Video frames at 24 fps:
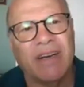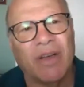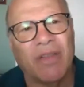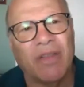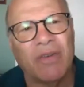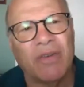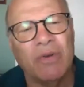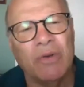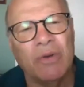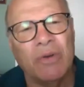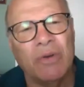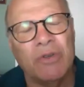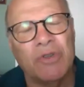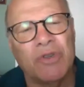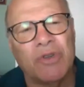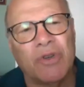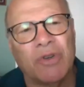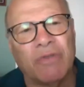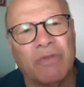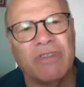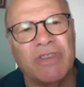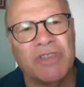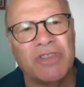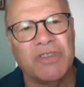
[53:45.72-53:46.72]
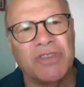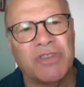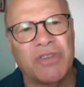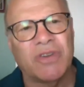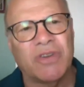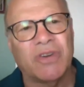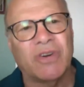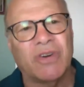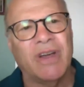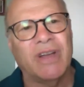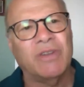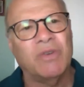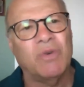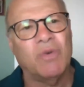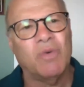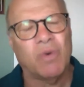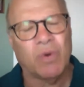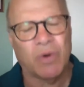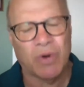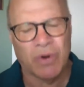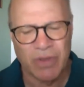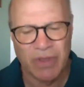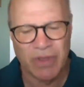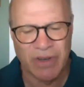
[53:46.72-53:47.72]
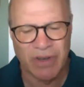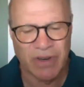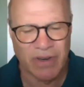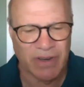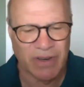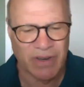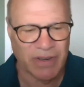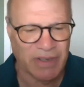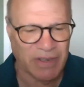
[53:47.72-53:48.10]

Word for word: other news services that are headquartered there?